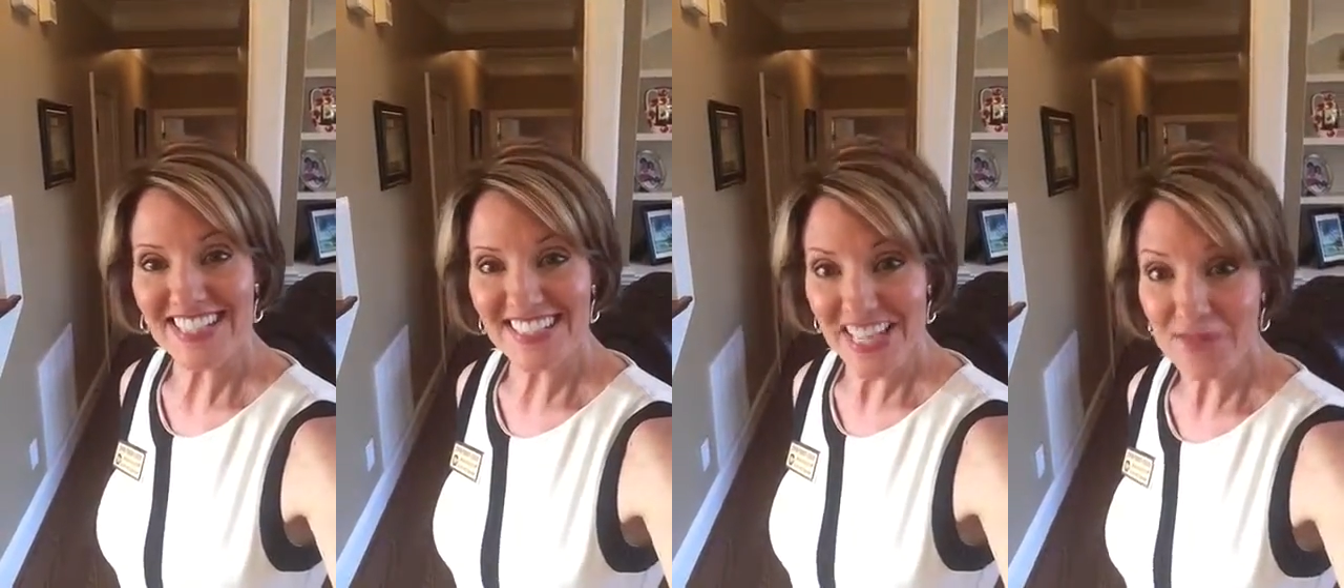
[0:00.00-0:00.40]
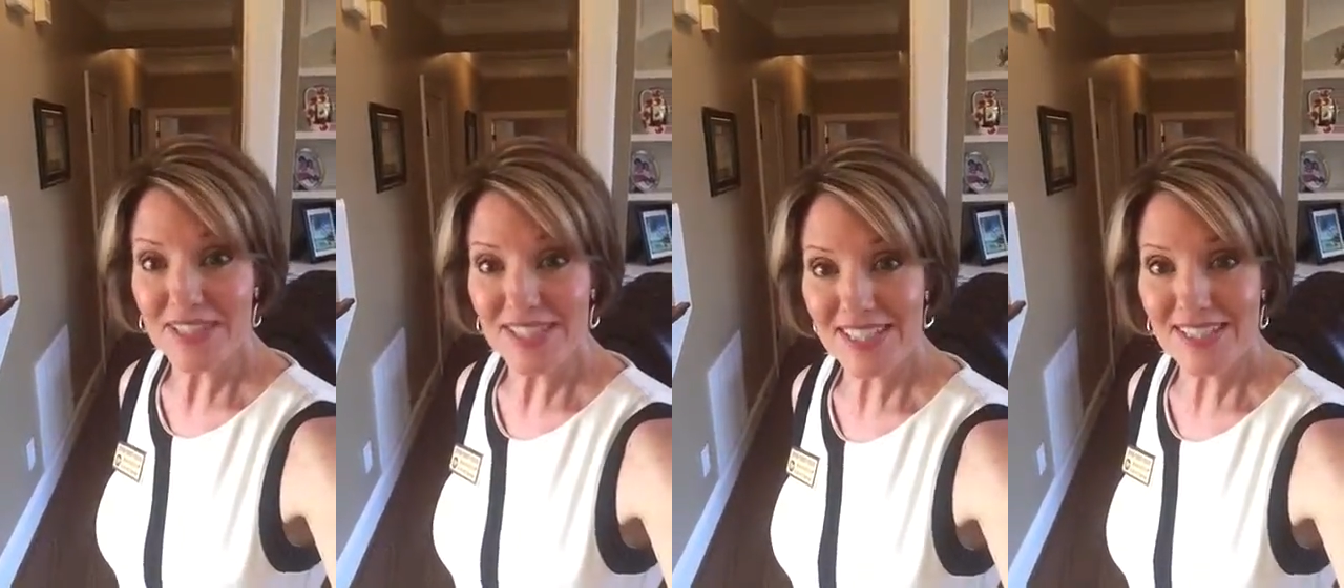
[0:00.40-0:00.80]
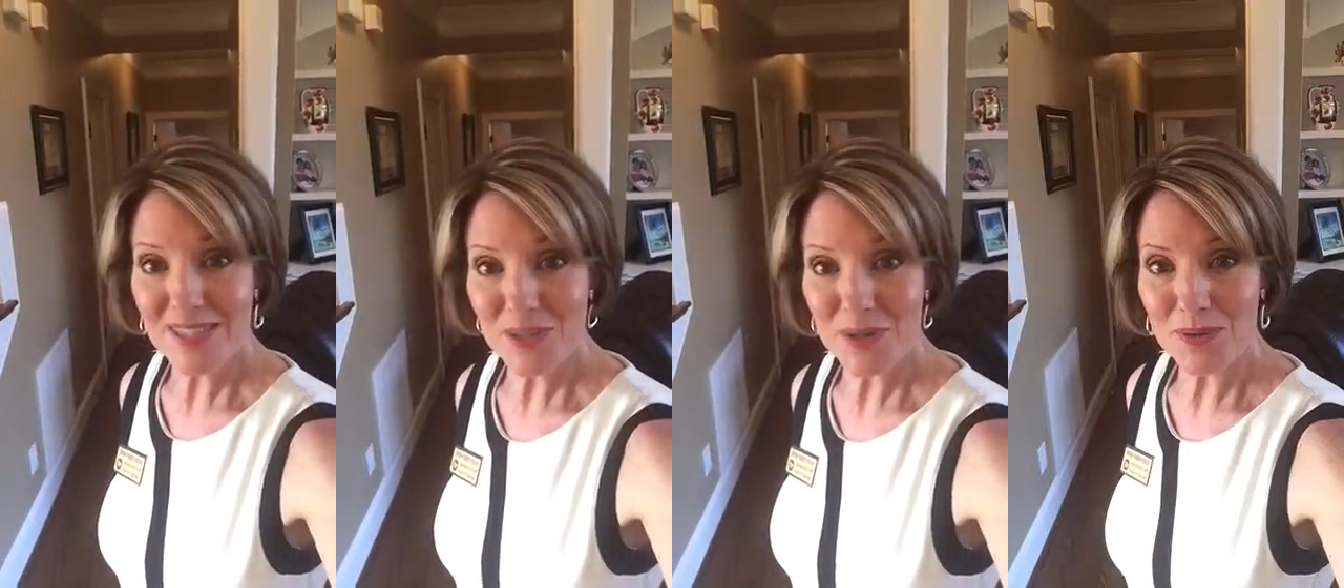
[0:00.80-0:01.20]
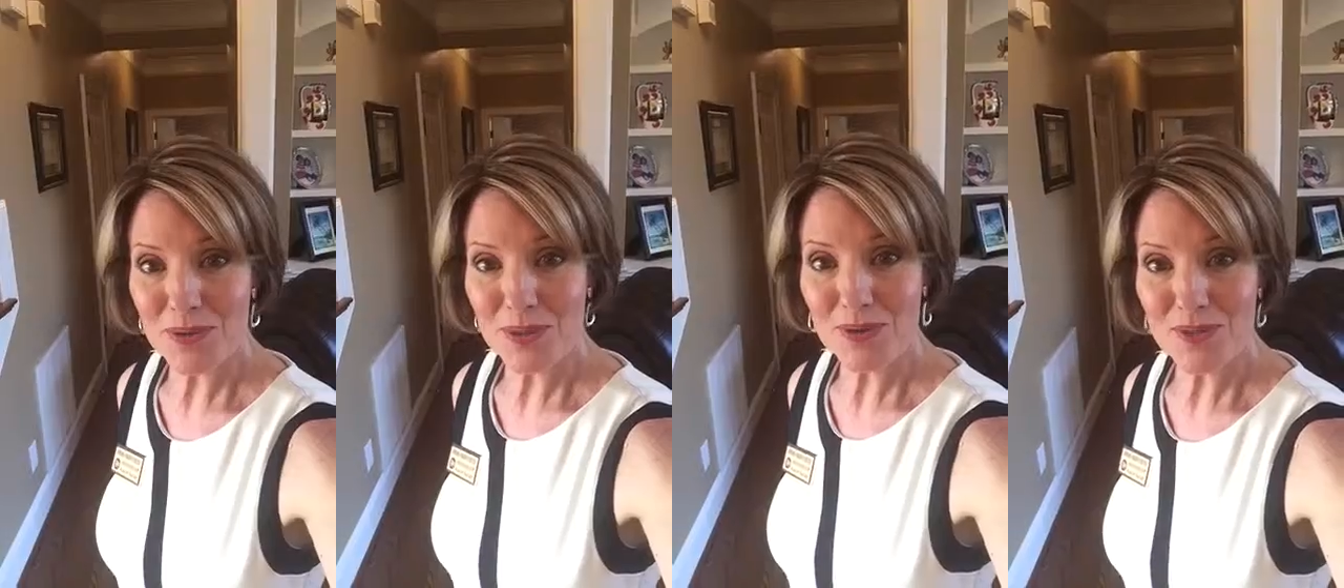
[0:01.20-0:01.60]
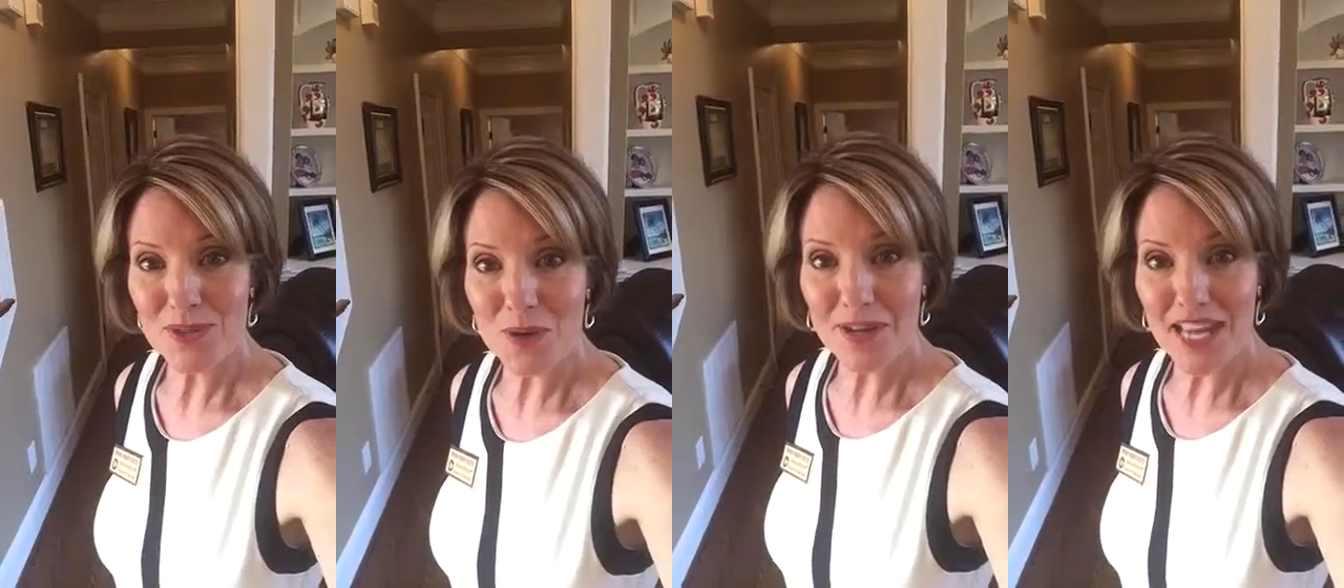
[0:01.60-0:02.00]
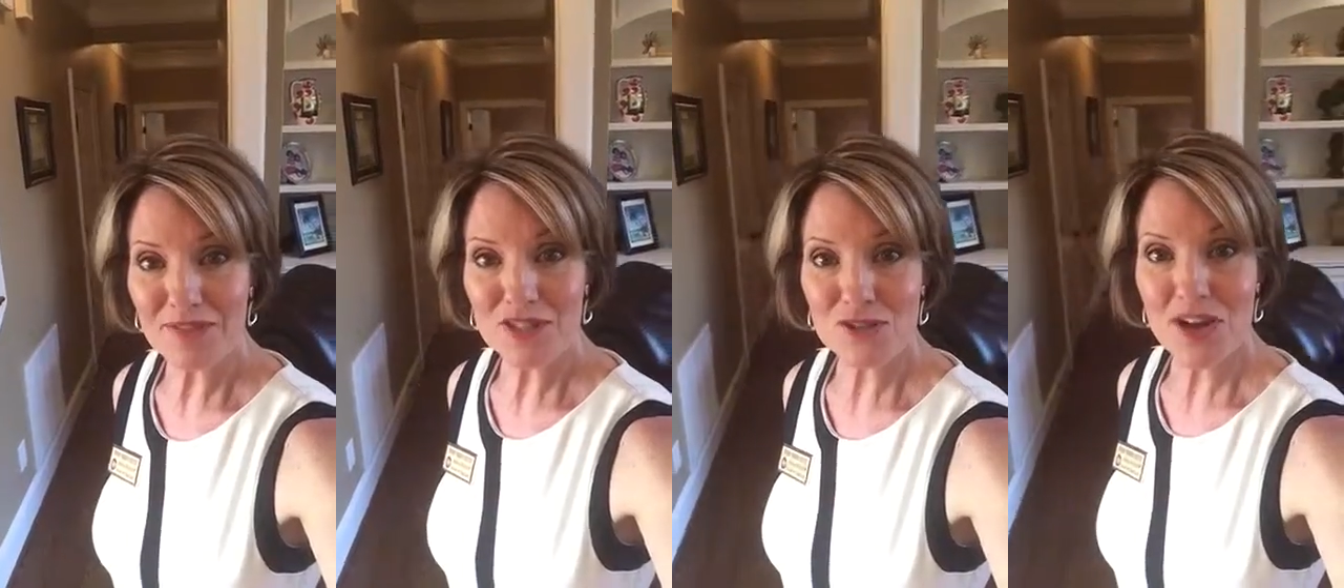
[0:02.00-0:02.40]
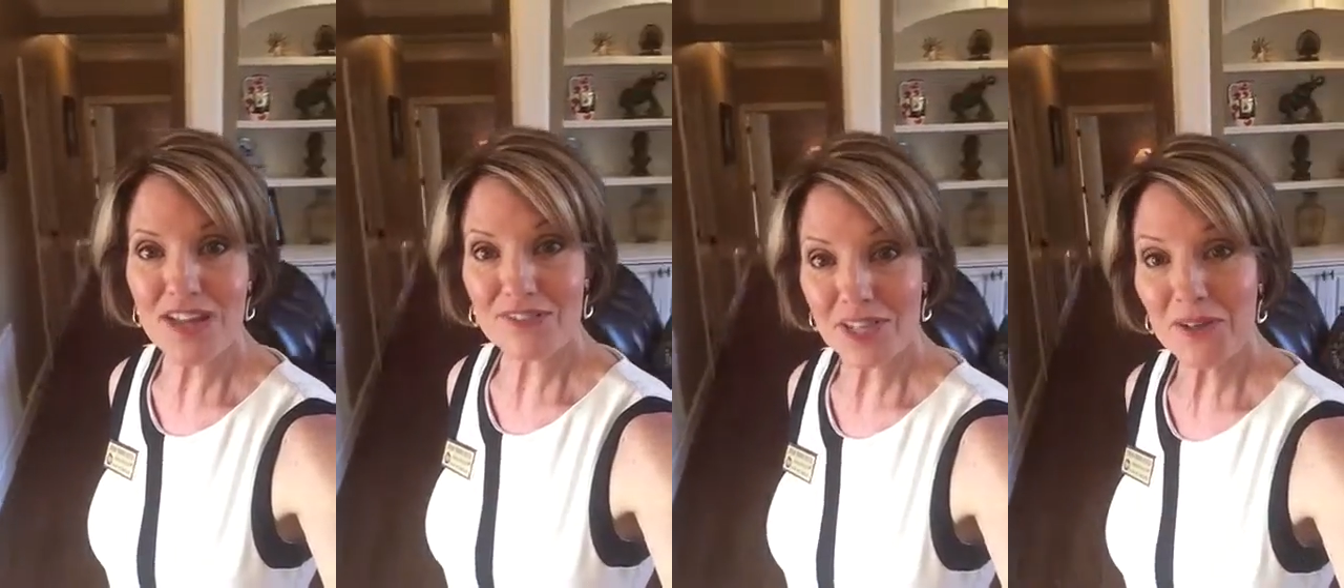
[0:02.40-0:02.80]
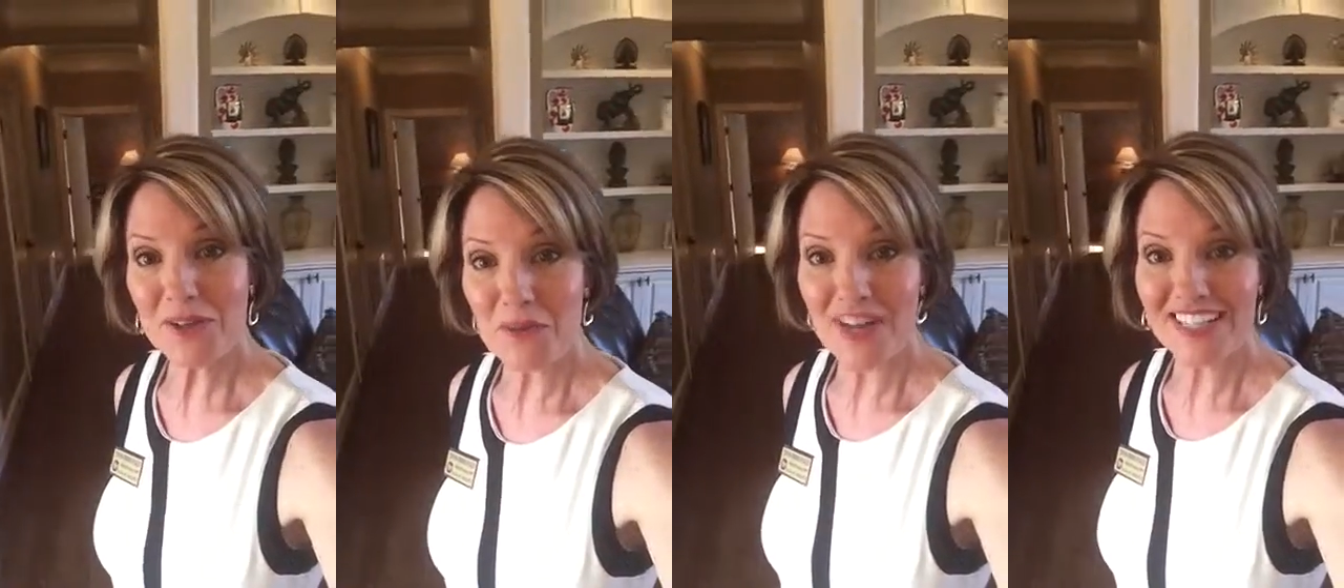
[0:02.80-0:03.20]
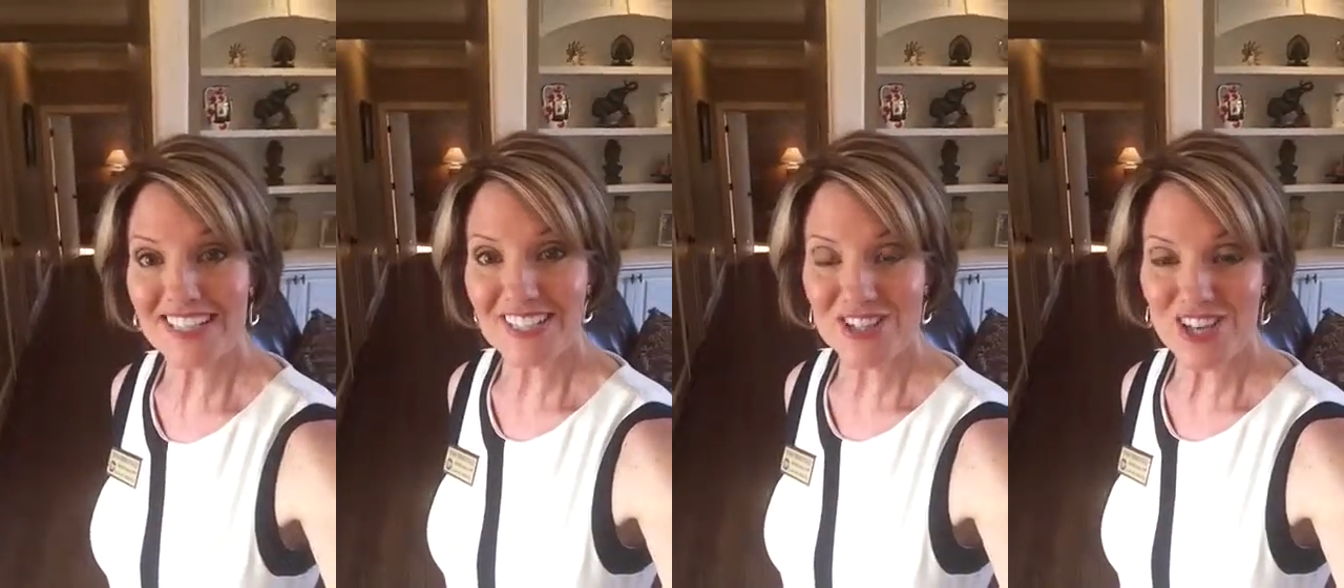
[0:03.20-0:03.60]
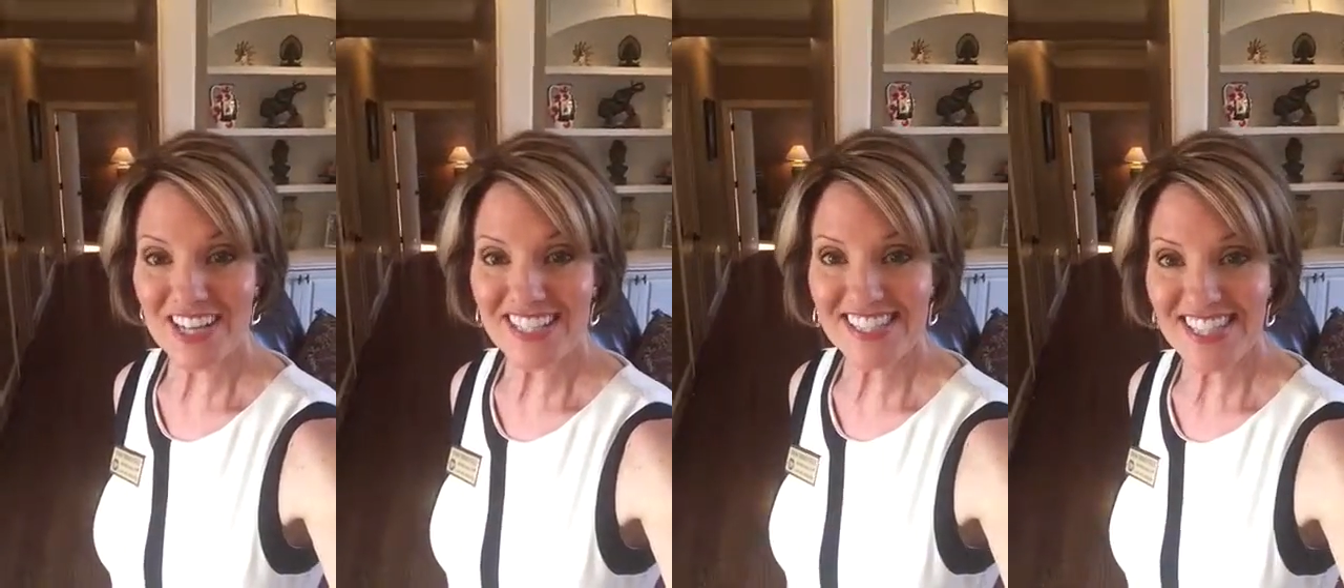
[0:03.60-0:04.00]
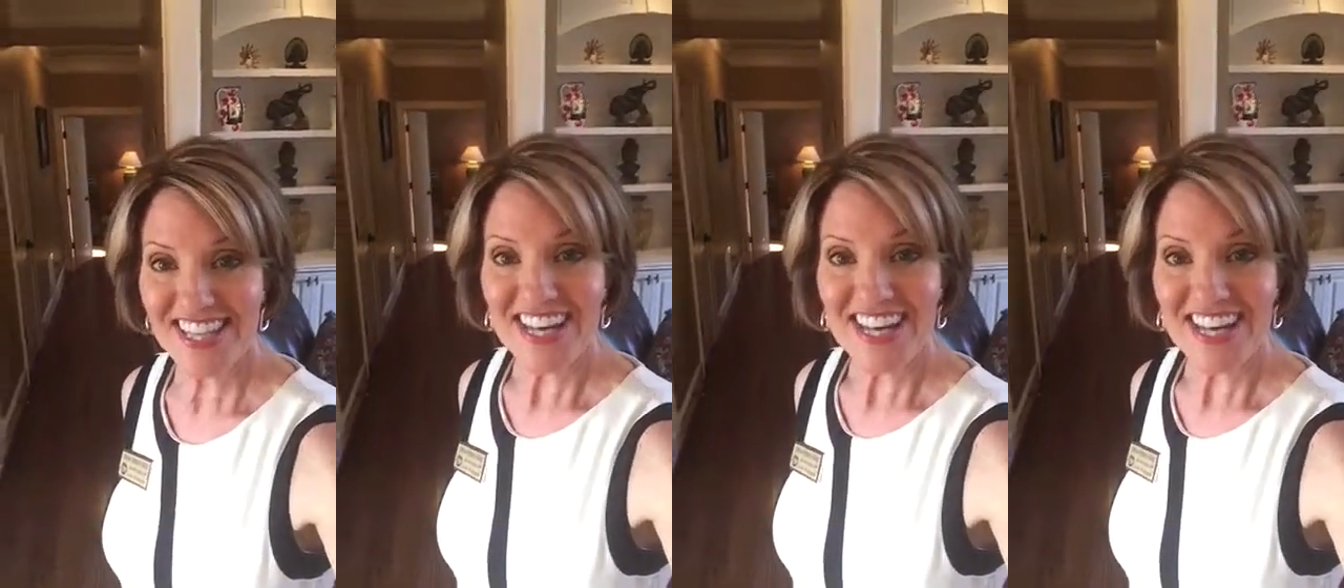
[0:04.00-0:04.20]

at 7602 Stonehaven Drive here in Weddington Chase.